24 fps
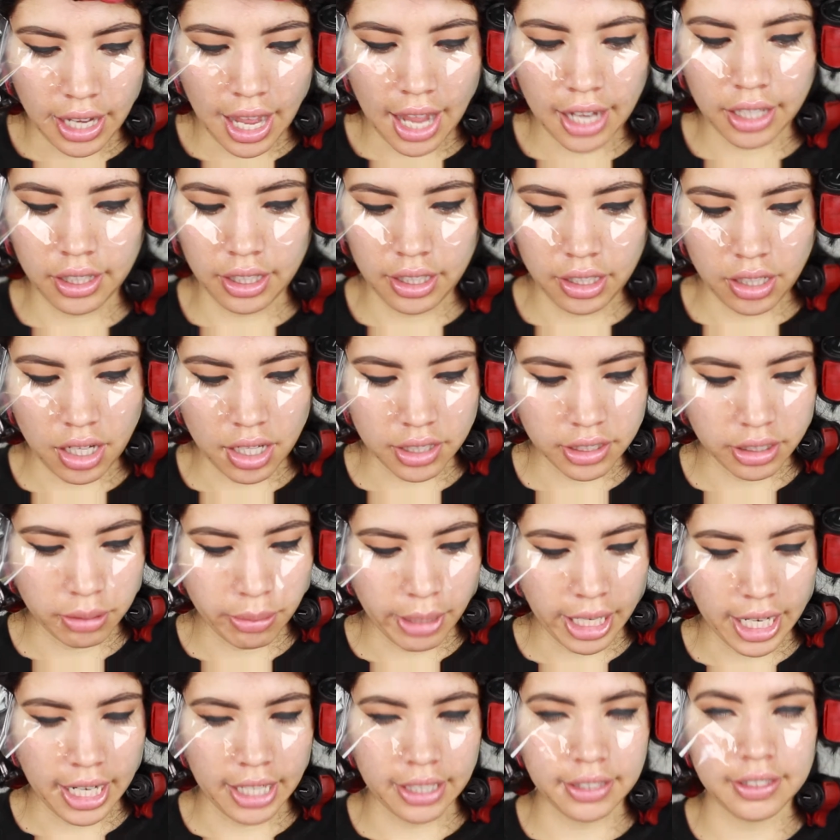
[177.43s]
Kylie
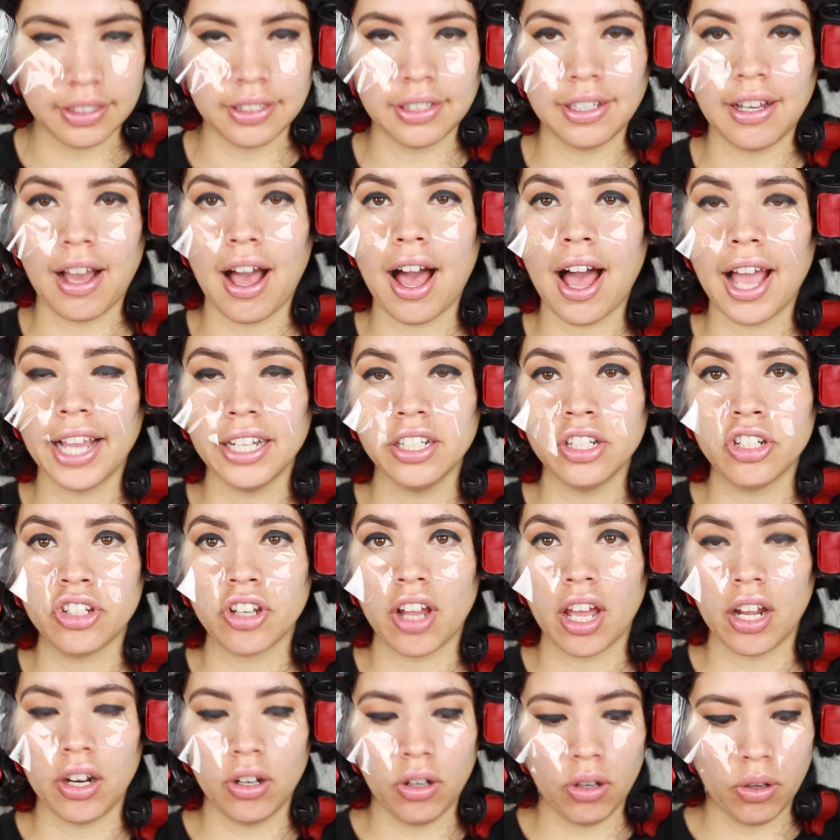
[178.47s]
Cosmetics Kai
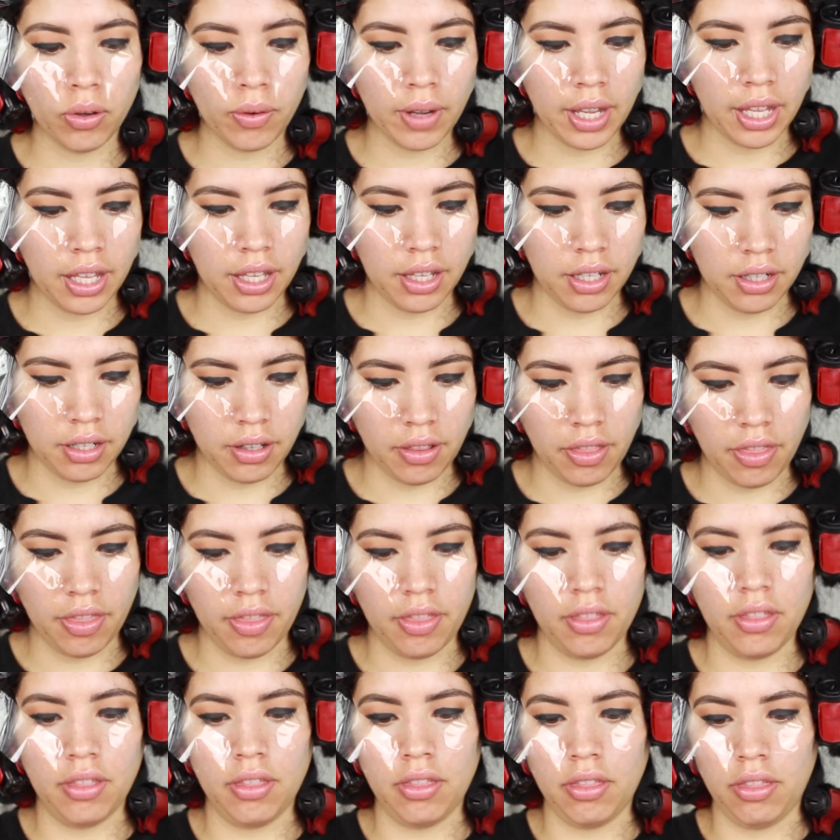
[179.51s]
Shadow in
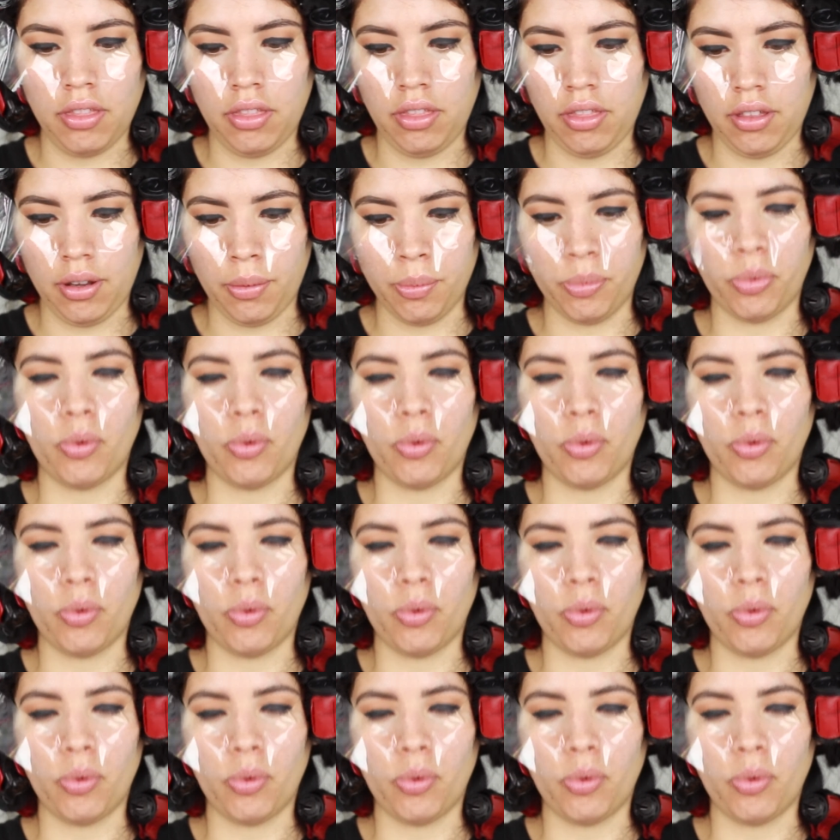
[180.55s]
the